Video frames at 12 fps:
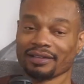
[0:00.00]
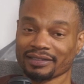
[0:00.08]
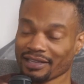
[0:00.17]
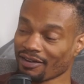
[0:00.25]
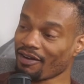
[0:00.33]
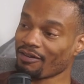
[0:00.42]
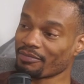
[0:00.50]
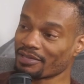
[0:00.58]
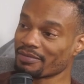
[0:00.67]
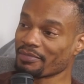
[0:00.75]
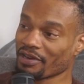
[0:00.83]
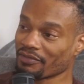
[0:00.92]
They call me
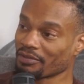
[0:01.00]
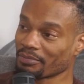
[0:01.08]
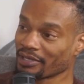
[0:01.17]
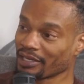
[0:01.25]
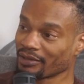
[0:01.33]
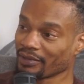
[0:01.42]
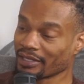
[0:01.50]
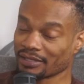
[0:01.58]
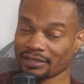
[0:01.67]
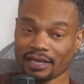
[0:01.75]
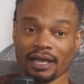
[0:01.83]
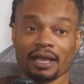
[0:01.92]
the mayor of NBA
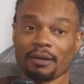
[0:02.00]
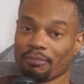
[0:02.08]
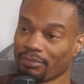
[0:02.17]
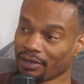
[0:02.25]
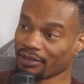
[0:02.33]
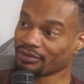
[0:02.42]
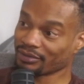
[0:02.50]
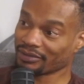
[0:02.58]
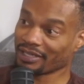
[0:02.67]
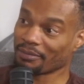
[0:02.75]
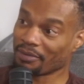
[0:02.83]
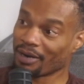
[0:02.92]
threads, but I also
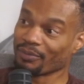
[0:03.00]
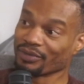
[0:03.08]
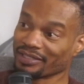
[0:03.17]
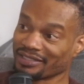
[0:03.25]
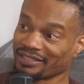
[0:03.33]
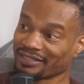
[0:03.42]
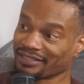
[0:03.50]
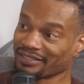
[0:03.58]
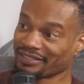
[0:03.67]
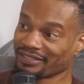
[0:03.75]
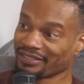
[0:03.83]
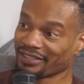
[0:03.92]
say, but I'm really just.
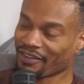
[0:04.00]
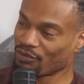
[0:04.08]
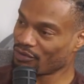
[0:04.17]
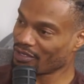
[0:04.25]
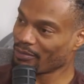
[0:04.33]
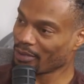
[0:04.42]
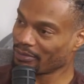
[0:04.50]
Have you seen my?